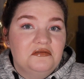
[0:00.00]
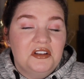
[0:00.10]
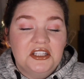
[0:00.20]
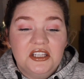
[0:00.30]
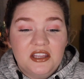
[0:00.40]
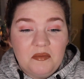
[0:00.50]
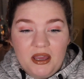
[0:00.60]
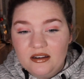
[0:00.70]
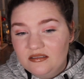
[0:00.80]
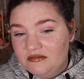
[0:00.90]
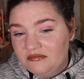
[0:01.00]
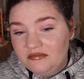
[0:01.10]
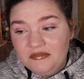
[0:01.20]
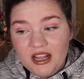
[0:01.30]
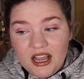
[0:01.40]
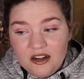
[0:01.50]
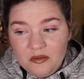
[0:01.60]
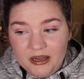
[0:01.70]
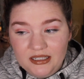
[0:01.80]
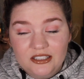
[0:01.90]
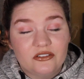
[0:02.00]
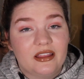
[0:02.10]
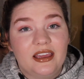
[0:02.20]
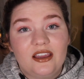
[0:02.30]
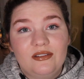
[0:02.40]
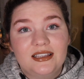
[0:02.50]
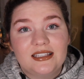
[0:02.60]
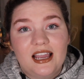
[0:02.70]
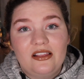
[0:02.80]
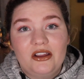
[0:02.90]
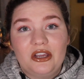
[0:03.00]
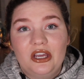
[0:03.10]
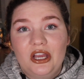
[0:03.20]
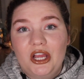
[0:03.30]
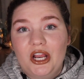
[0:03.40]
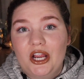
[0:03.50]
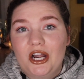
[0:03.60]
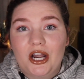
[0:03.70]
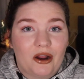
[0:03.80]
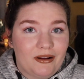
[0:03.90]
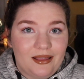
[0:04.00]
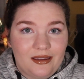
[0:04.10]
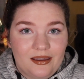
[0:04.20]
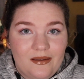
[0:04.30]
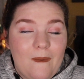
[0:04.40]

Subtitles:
It's not that bad. I don't mind it. Do I like it with this eye look? Not really.